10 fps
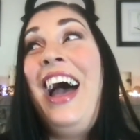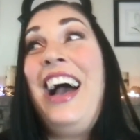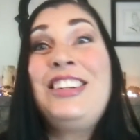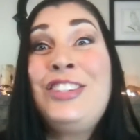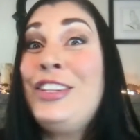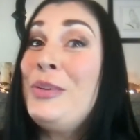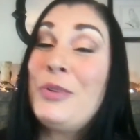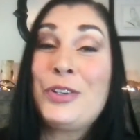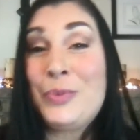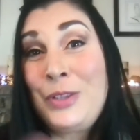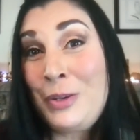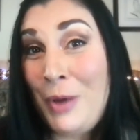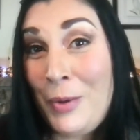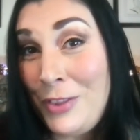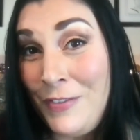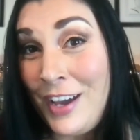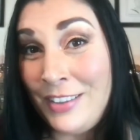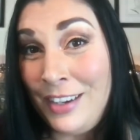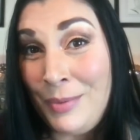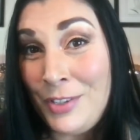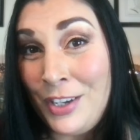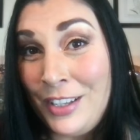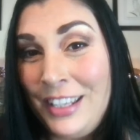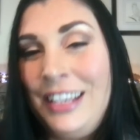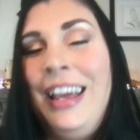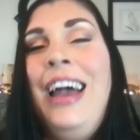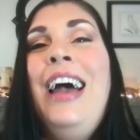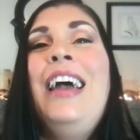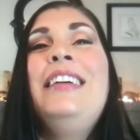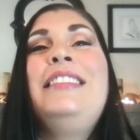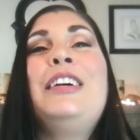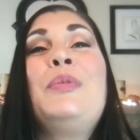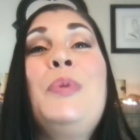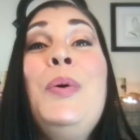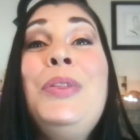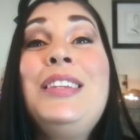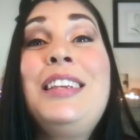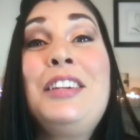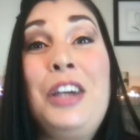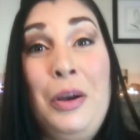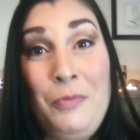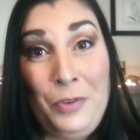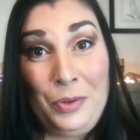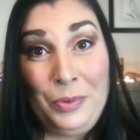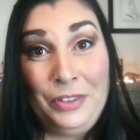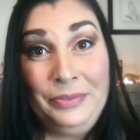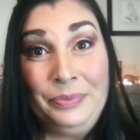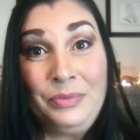actually works really well with the fact that I'm struggling is that growth is uncomfortable.